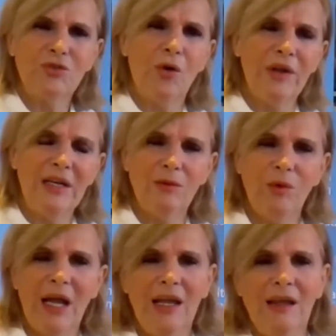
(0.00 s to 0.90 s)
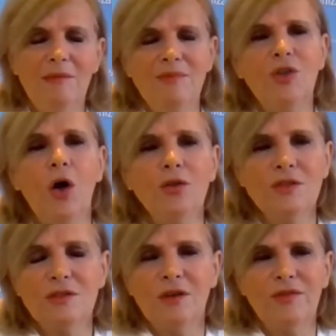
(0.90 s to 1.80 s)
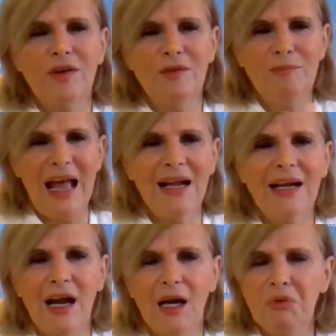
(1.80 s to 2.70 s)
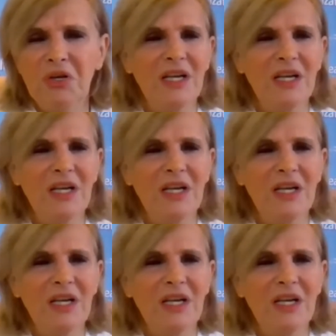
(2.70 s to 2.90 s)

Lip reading: throwing away tons of black carbon,